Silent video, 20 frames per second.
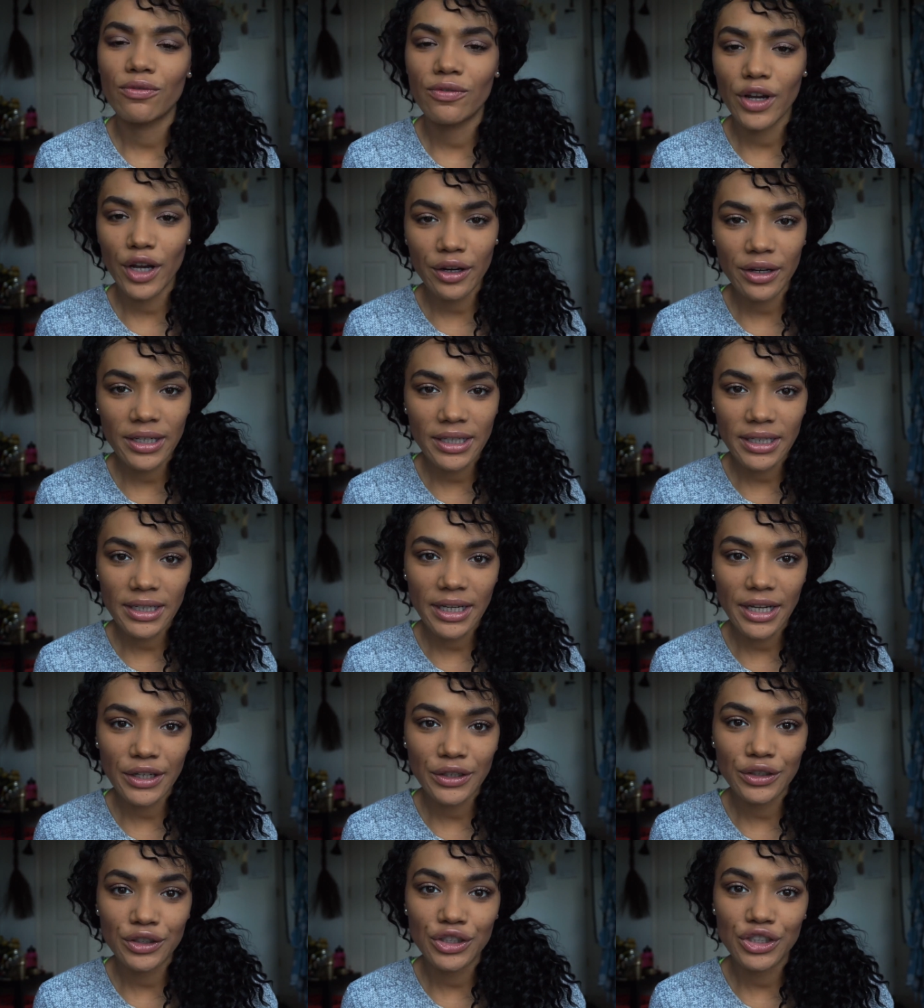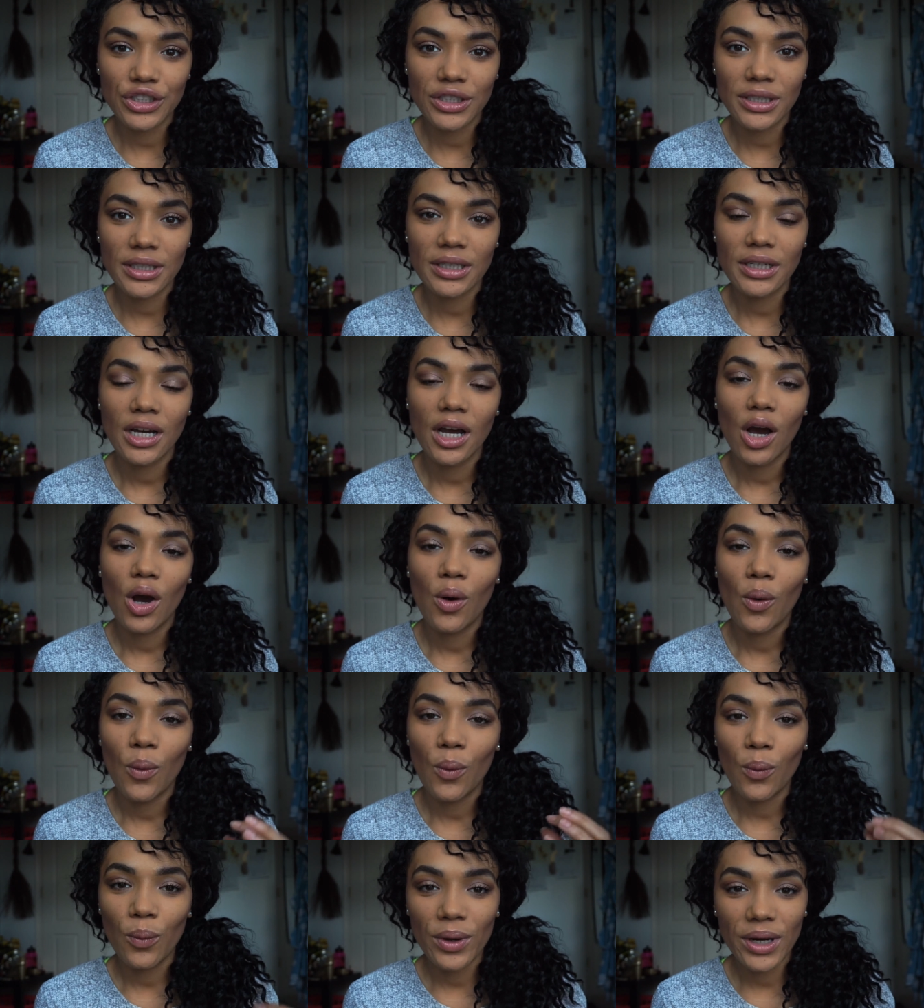Very good energy
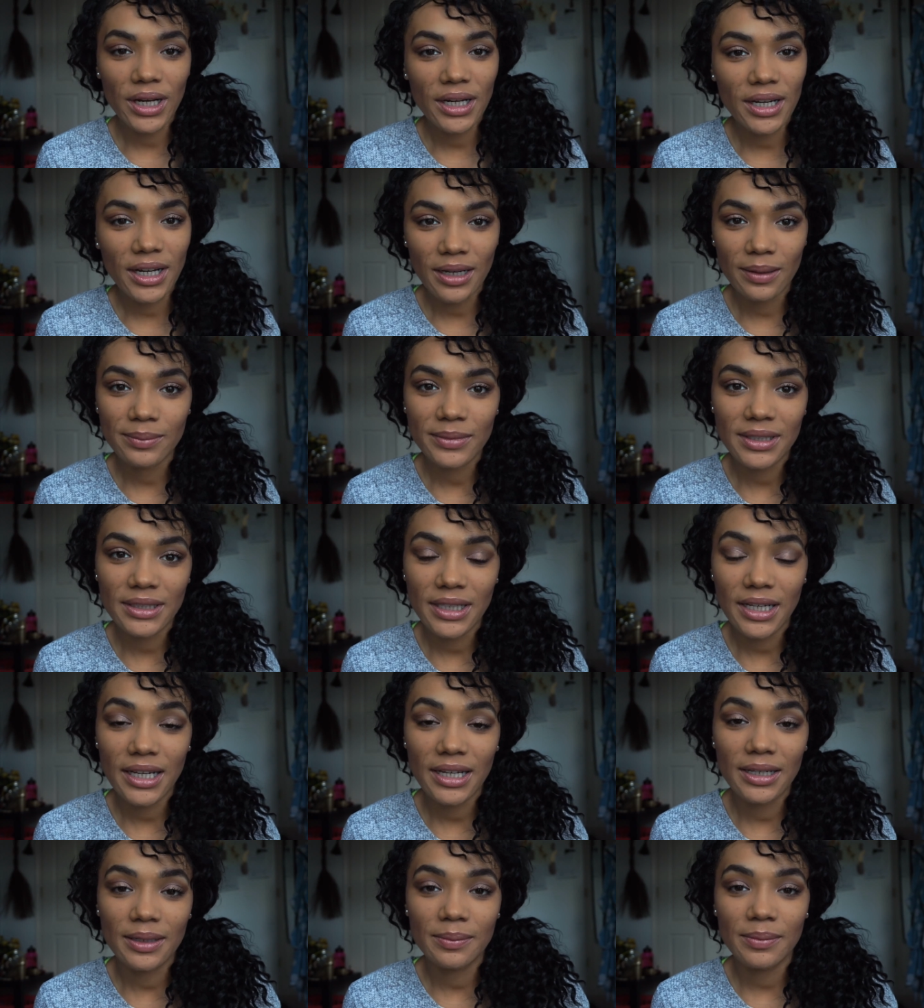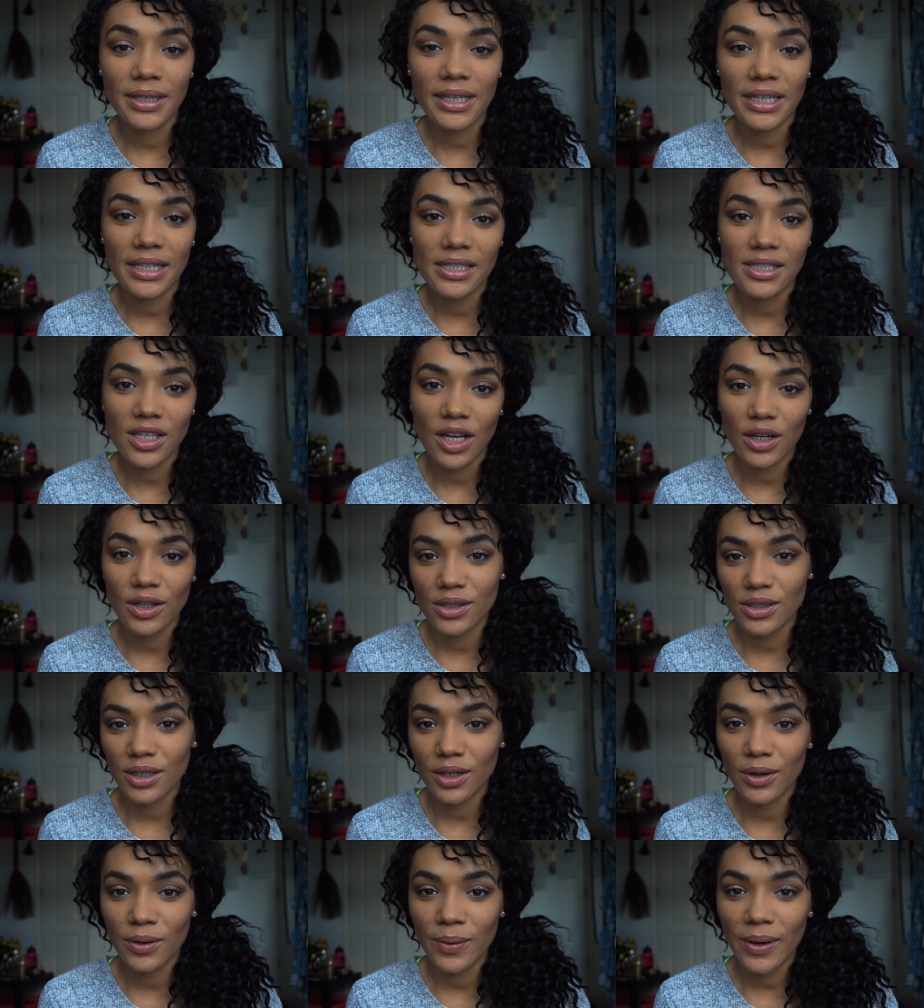when it comes to him. He is
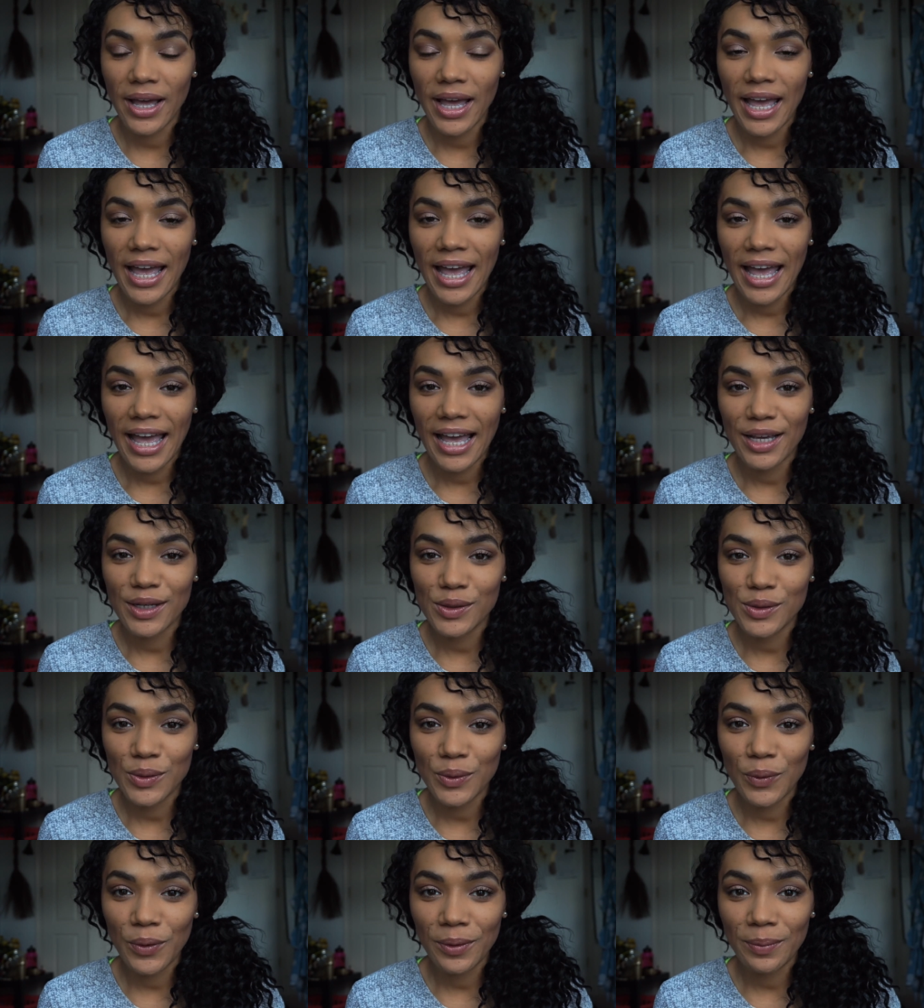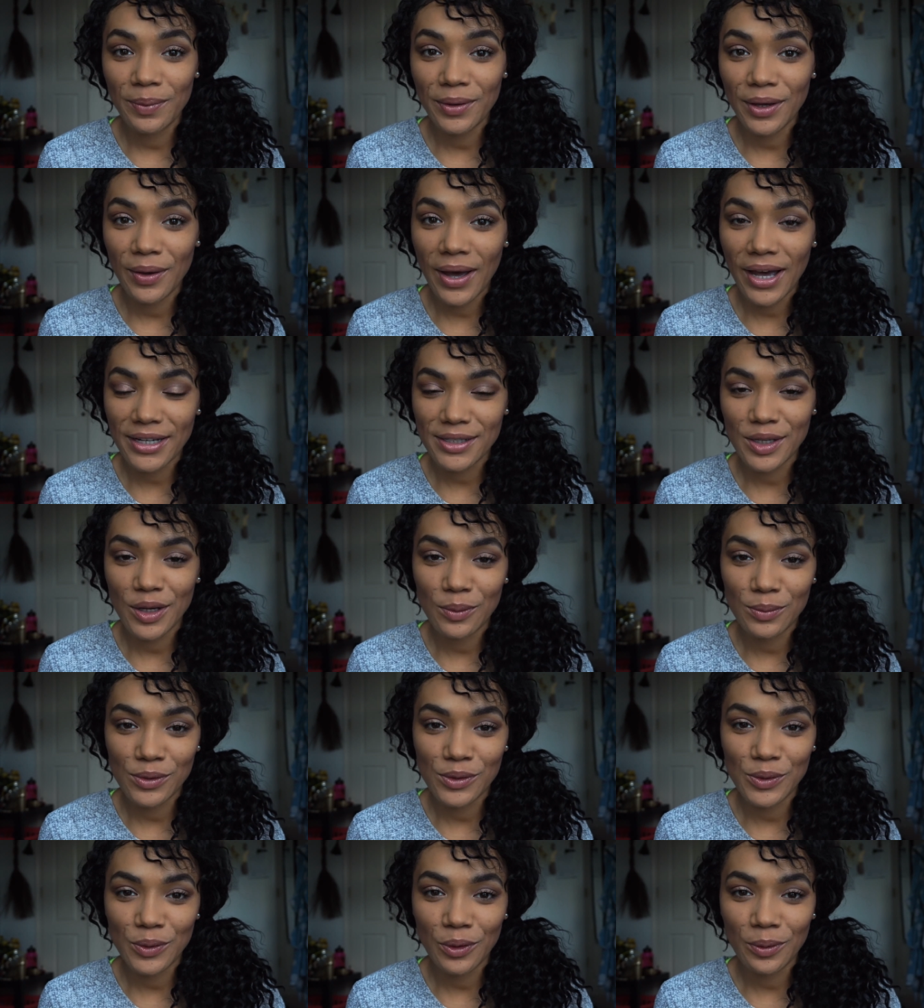also a Scorpio,
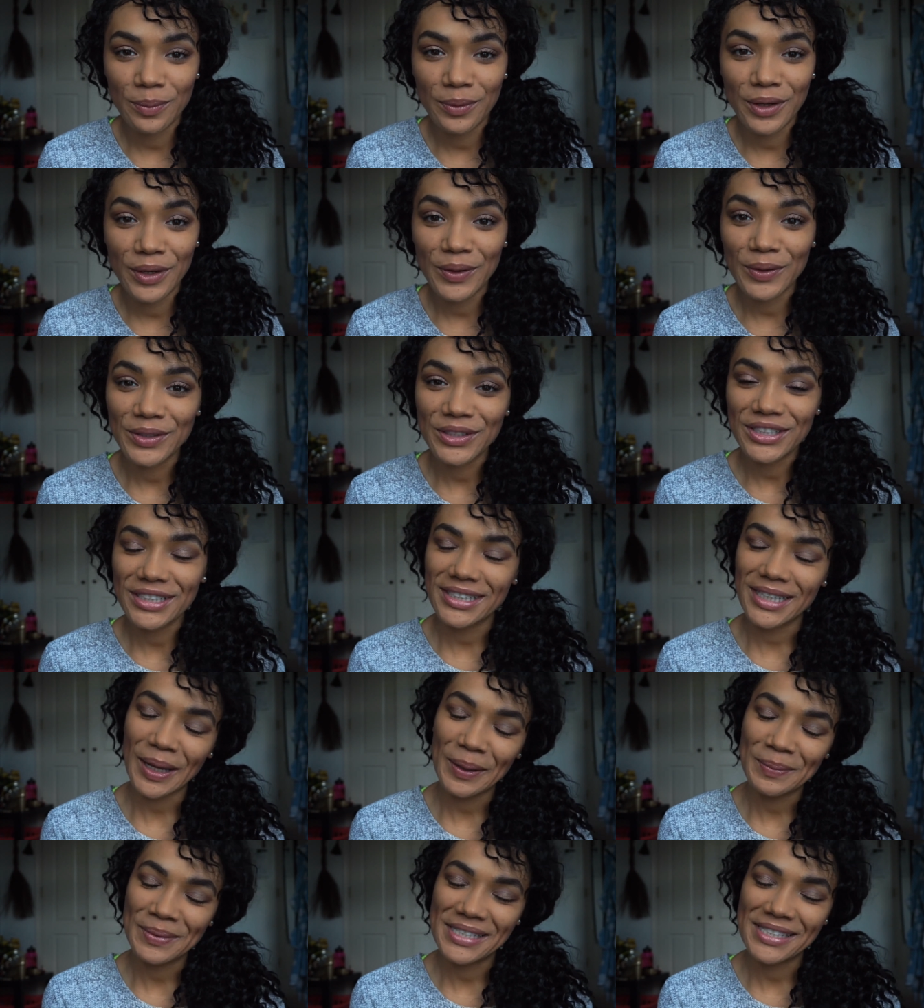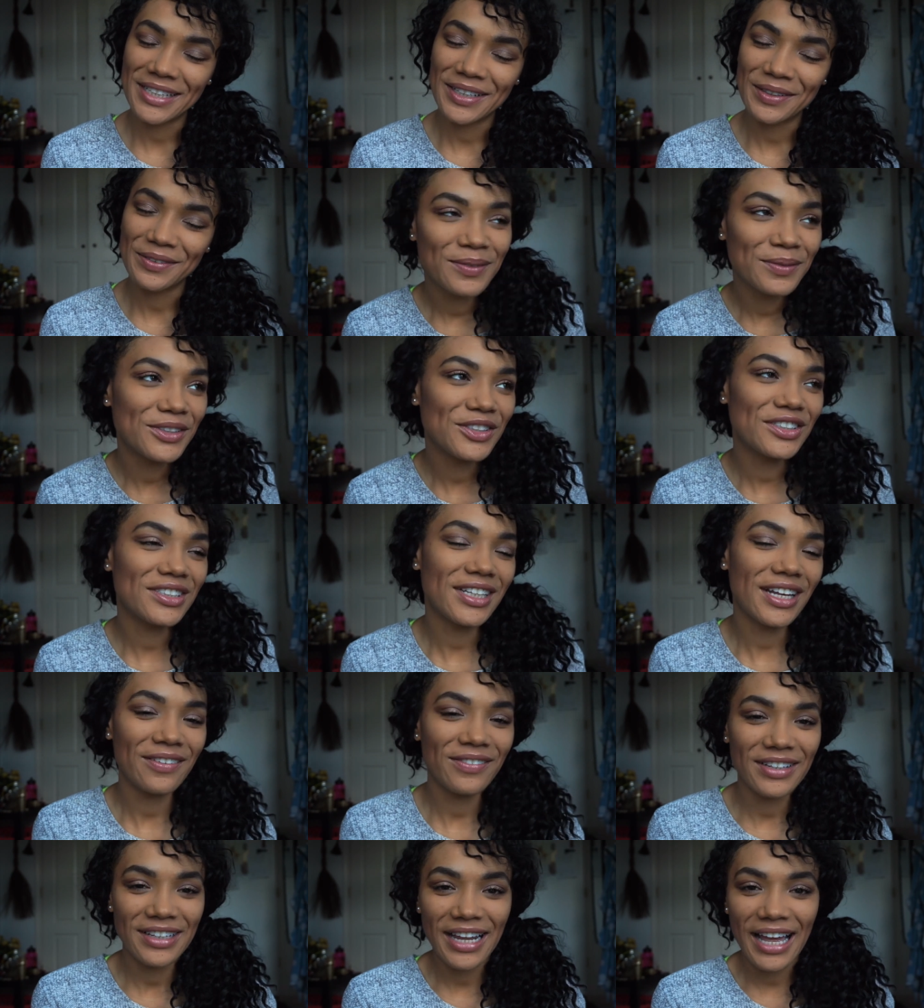October Scorpio, just like myself. We just
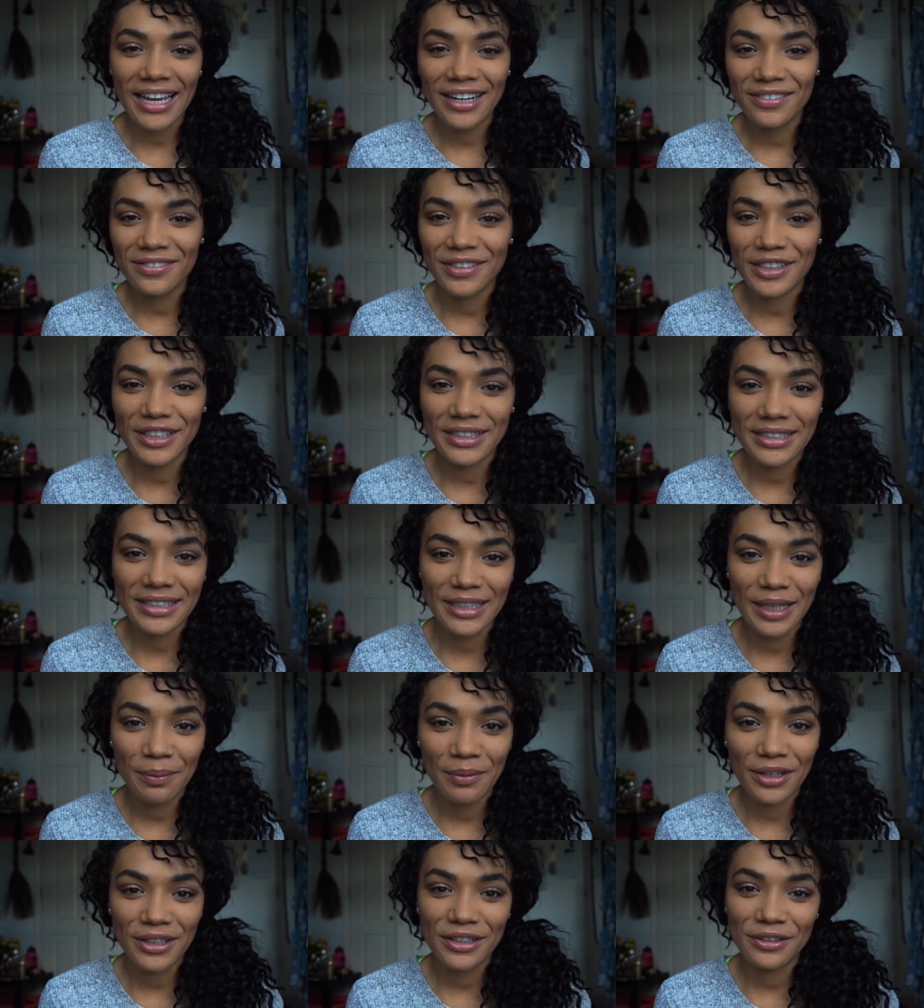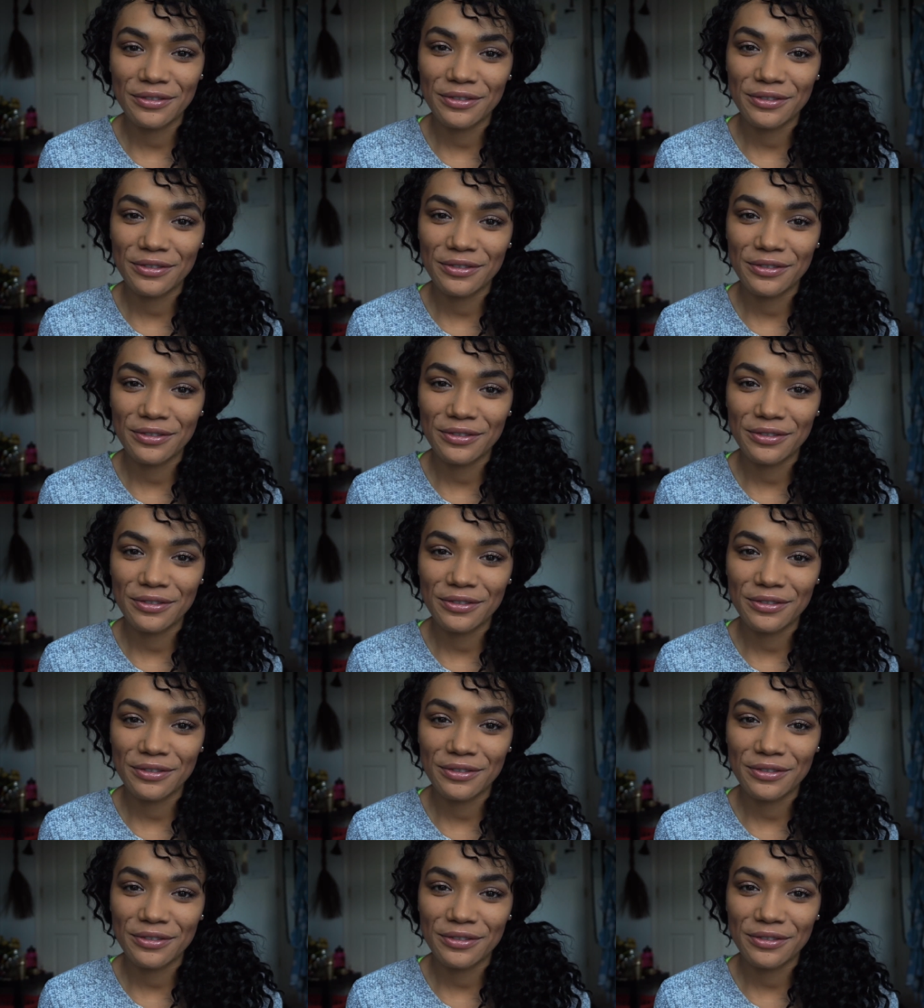have a lot of very similar